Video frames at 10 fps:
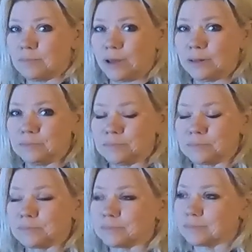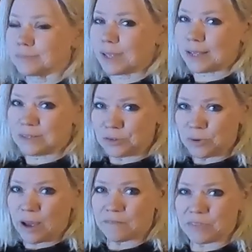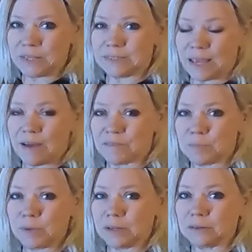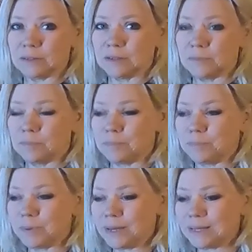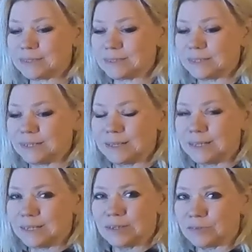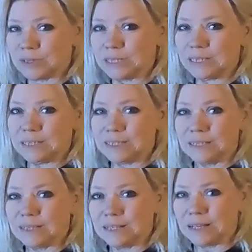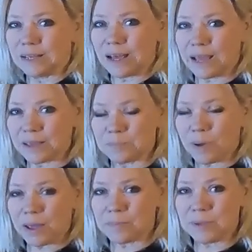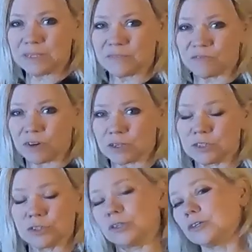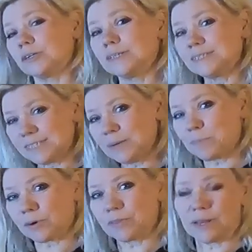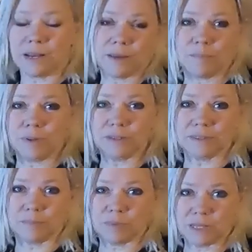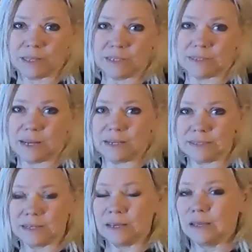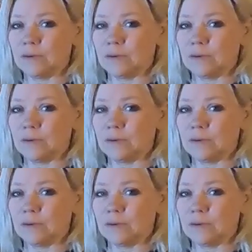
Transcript: Well, I do have things I have to build, but really, I could buy a piece of furniture cheaper than I can build something these days.